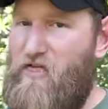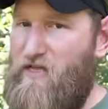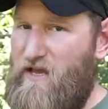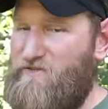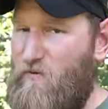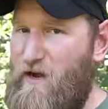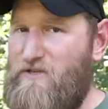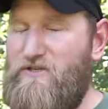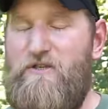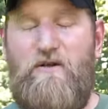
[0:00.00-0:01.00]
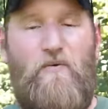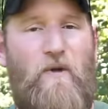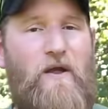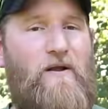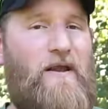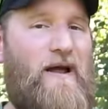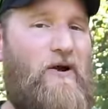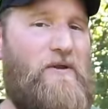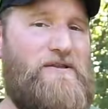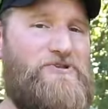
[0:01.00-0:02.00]
Thanks for watching. We are
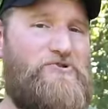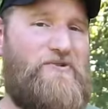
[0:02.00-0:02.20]
now into